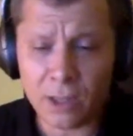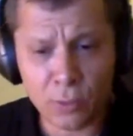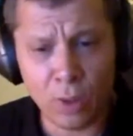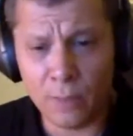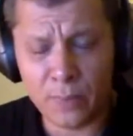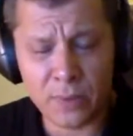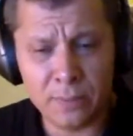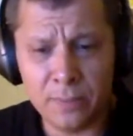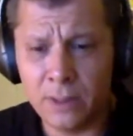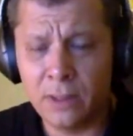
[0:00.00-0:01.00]

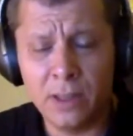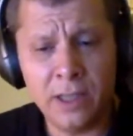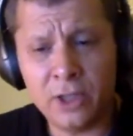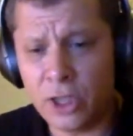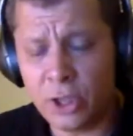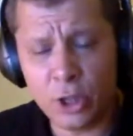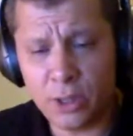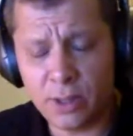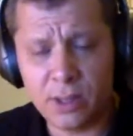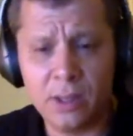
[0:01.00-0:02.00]
swaps,
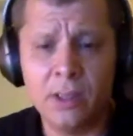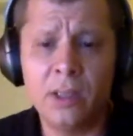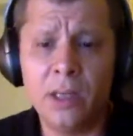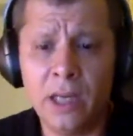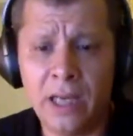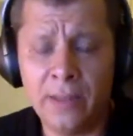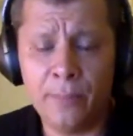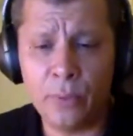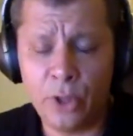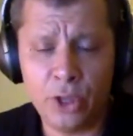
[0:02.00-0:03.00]
exchanges,
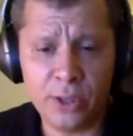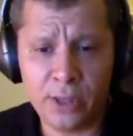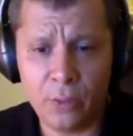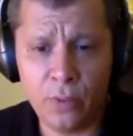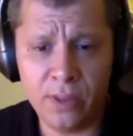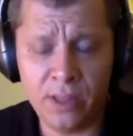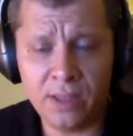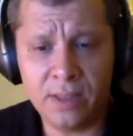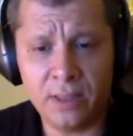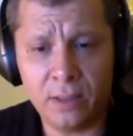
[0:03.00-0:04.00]
and bridges with the
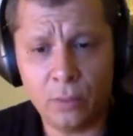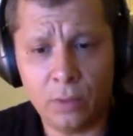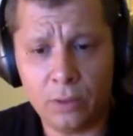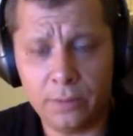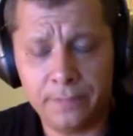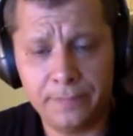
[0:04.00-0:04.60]
external world.